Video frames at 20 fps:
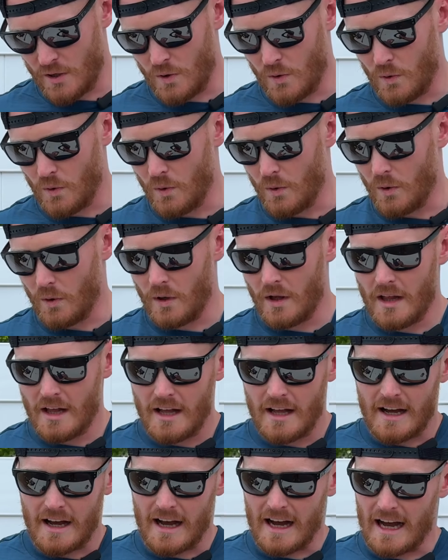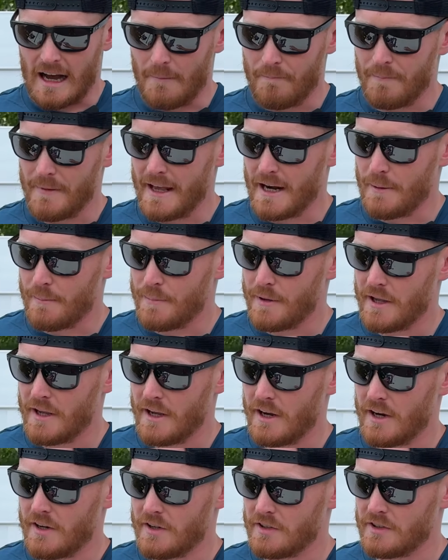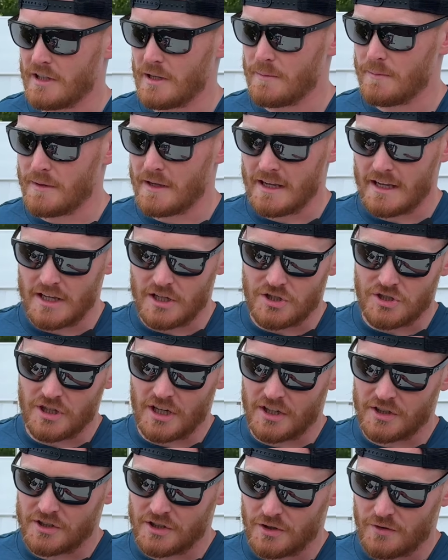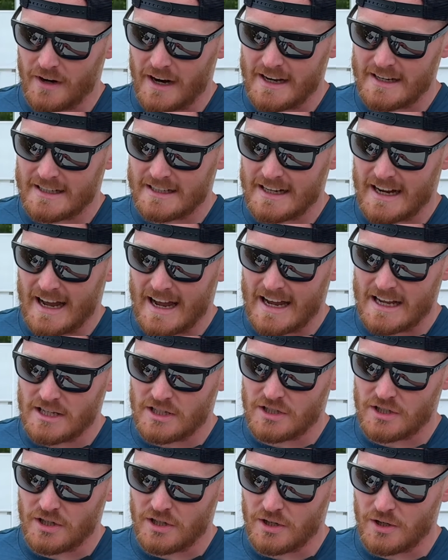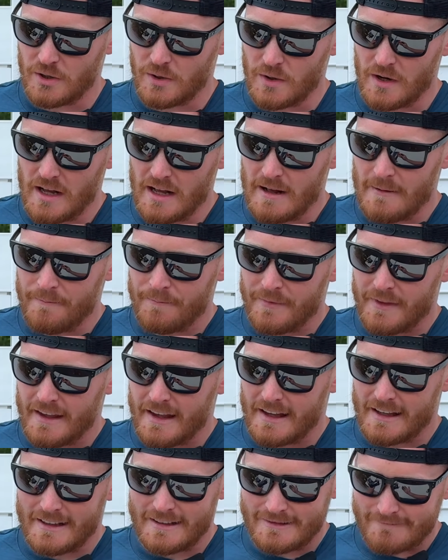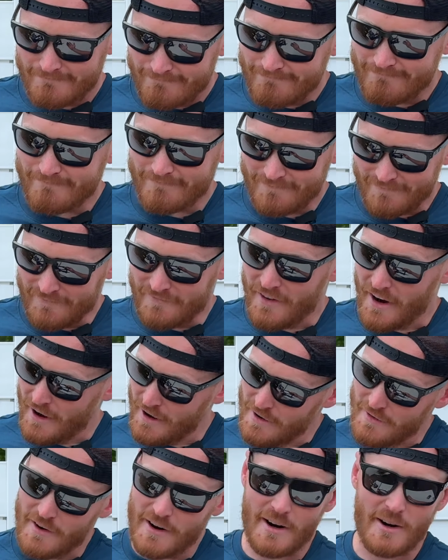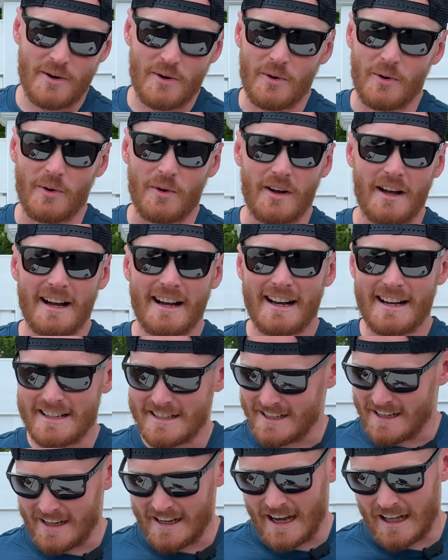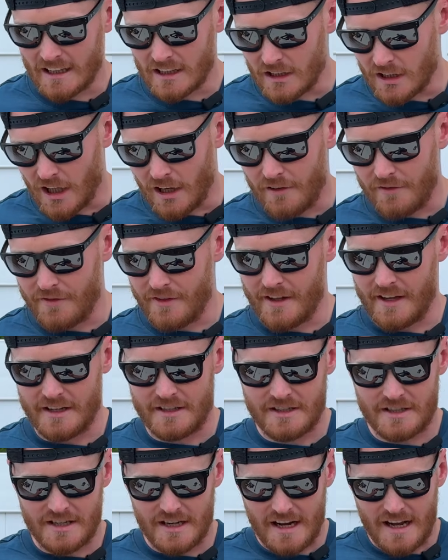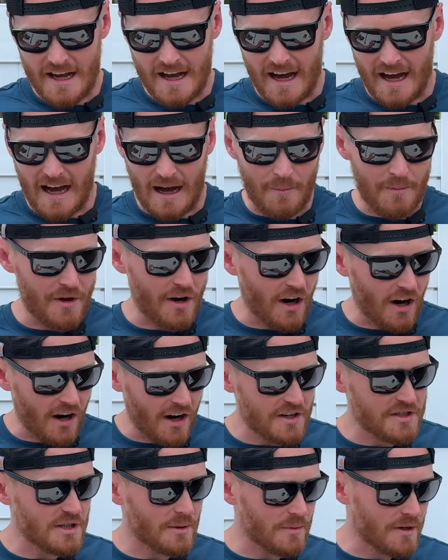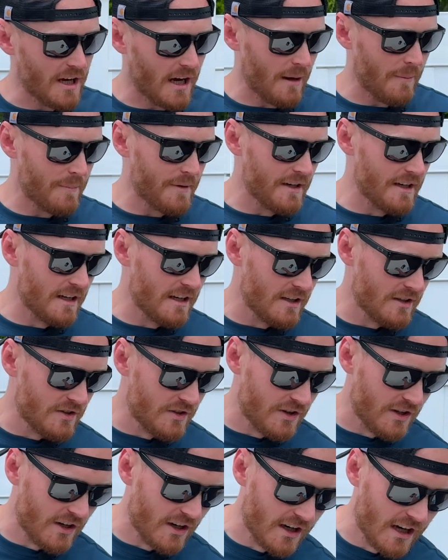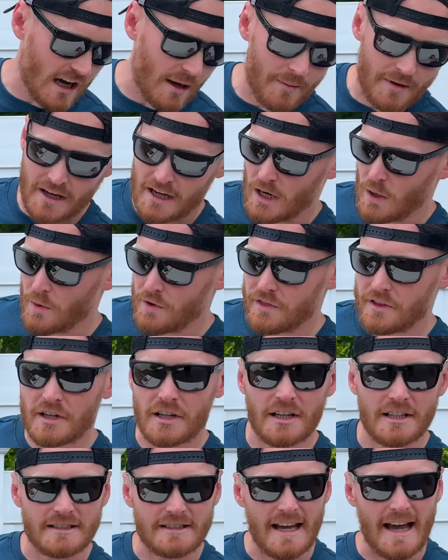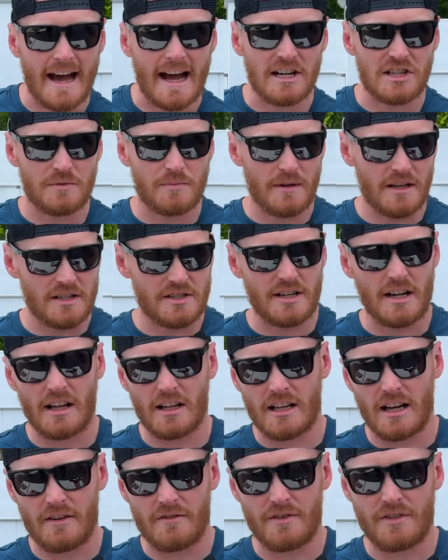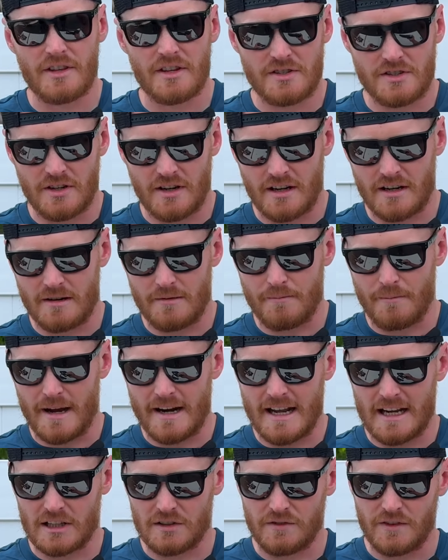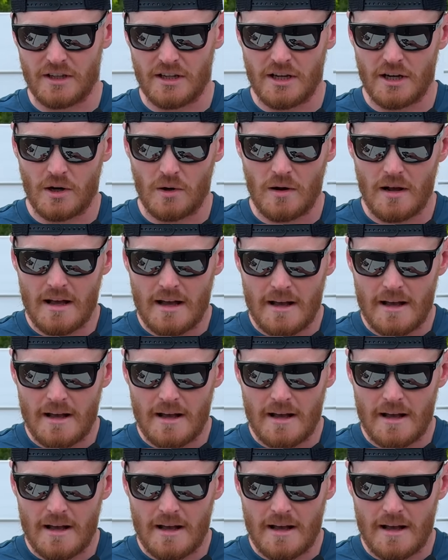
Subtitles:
cool. It appears to be just the right size too. Very, very cool. I gotta say, I love this. There are some companies that are coming out with little attachments, and I'll cover this on my next video,